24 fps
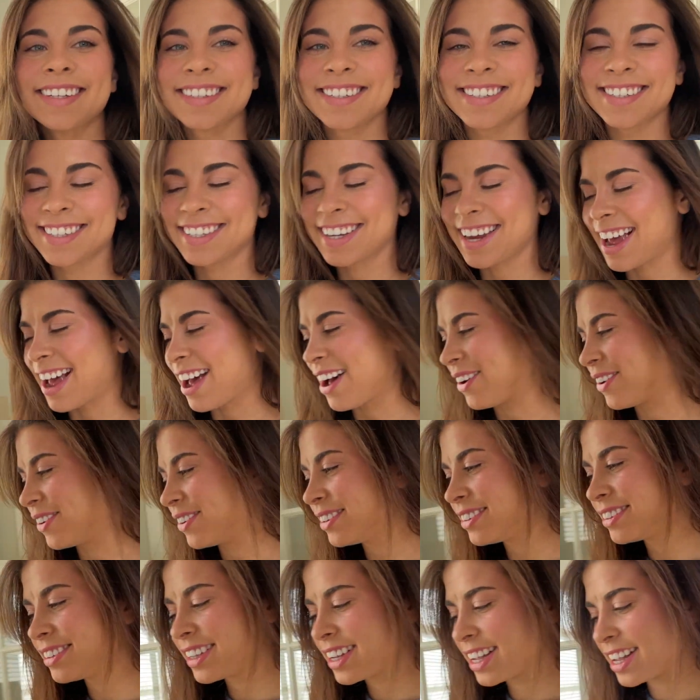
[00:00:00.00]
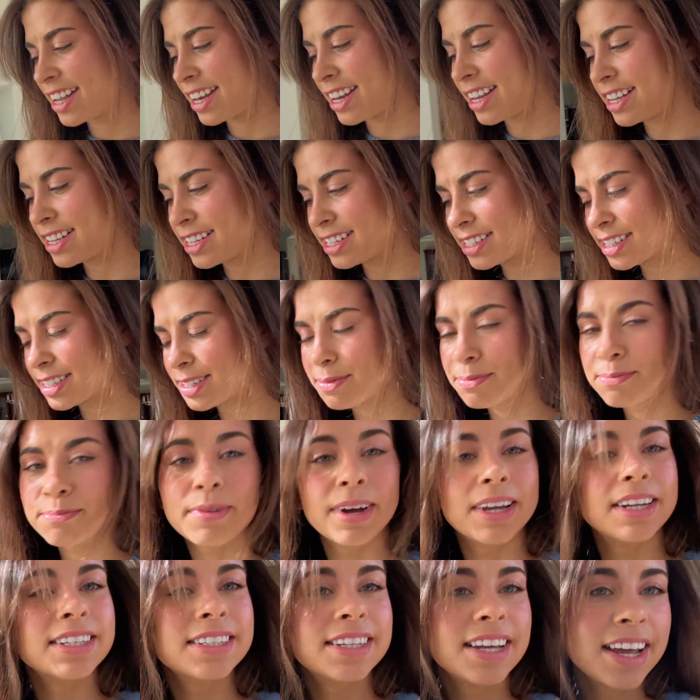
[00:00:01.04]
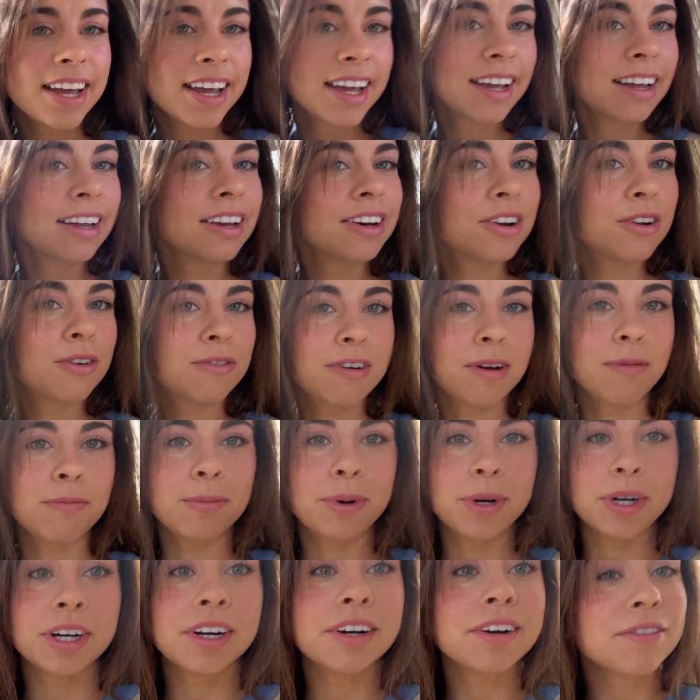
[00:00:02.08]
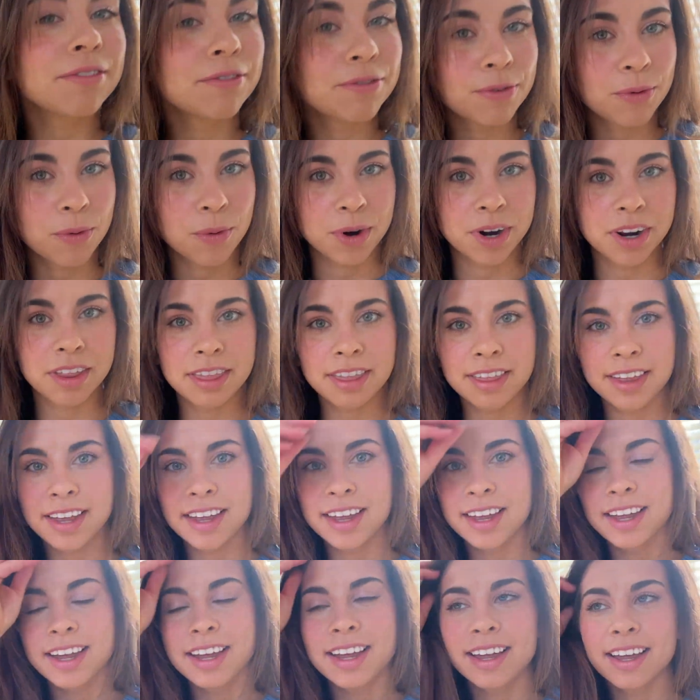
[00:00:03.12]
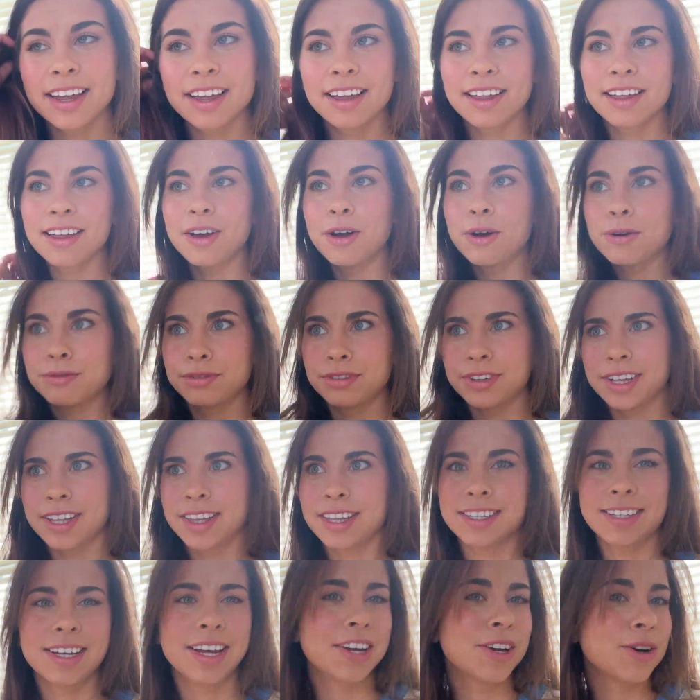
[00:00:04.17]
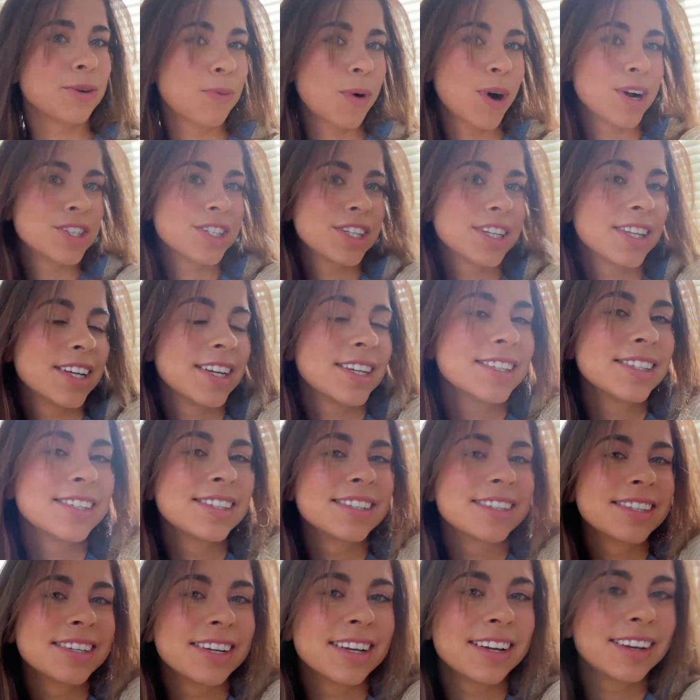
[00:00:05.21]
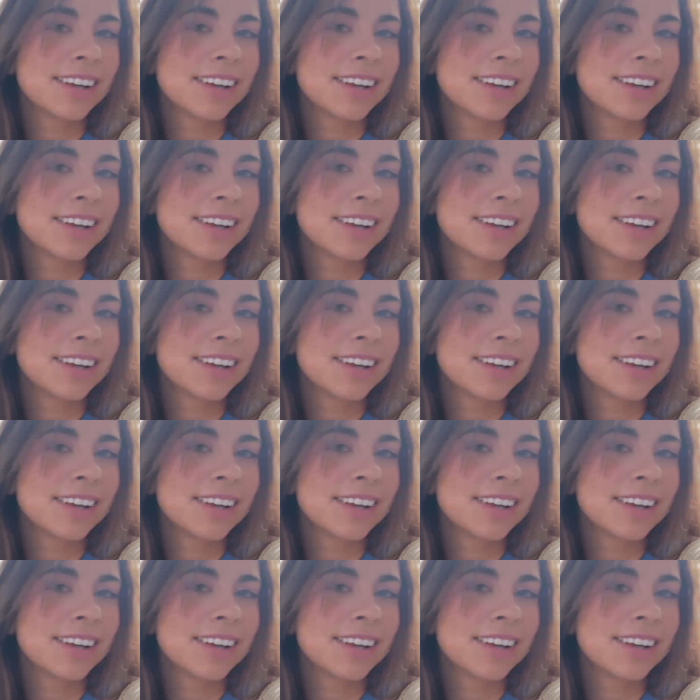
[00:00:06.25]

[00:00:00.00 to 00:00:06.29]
Ciao. It is Monday, November 4th. Hopefully the day you're watching this.